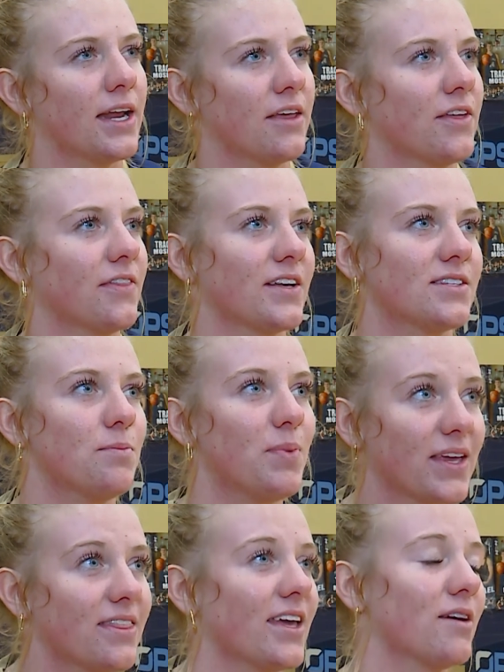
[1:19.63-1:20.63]
And I think that's a
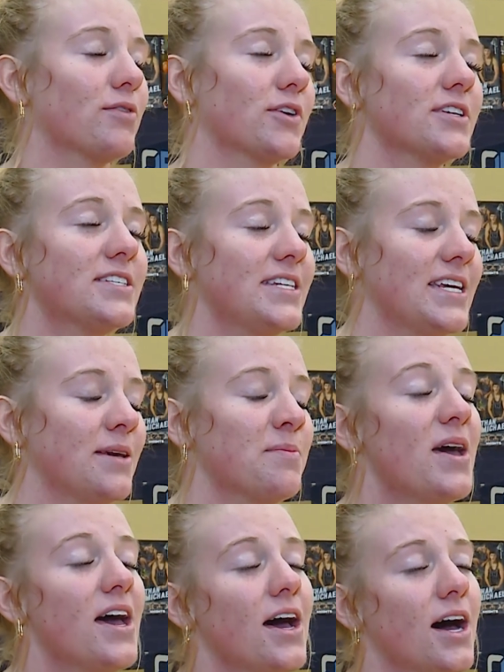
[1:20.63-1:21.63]
big thing for this team,